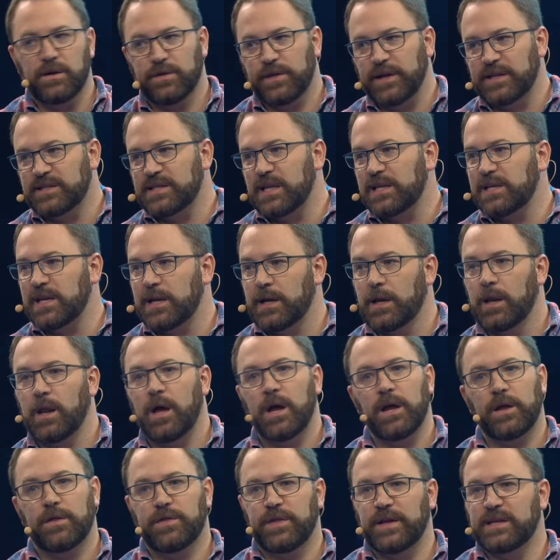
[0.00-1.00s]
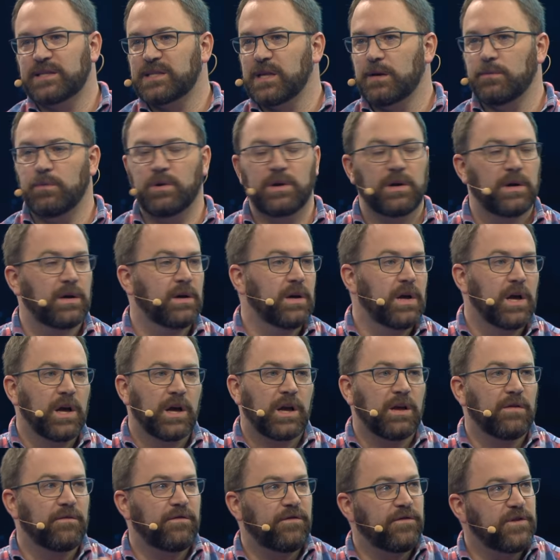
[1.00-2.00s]
things they didn't like, things they were
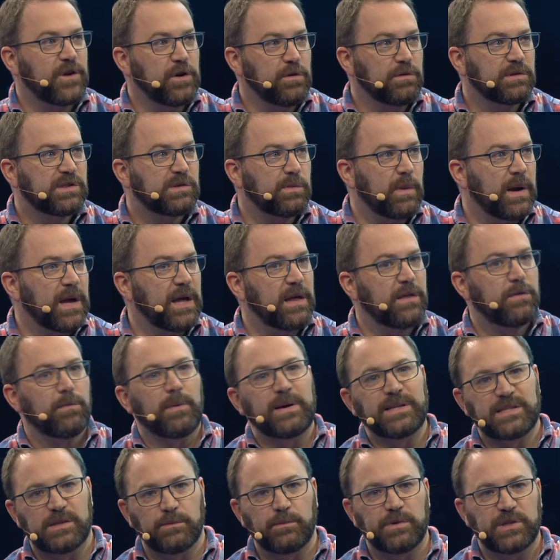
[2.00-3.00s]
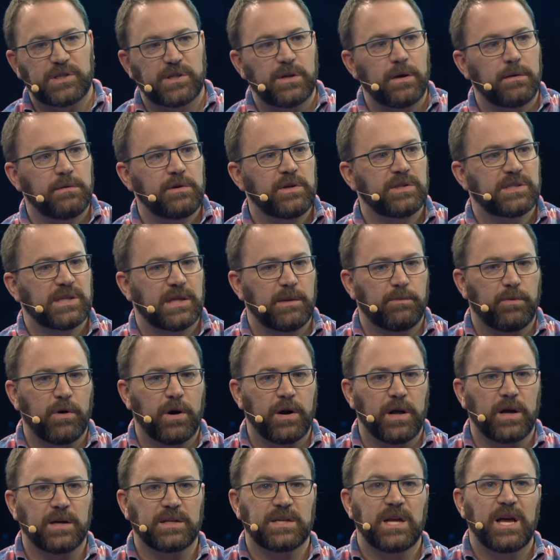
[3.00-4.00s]
confused with, ways in which they were using the
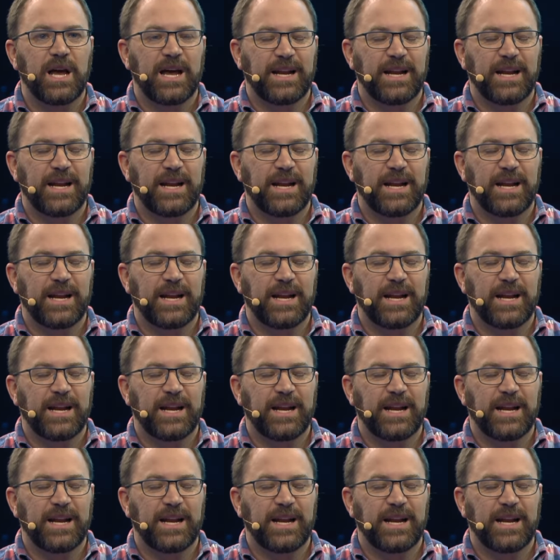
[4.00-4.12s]
product.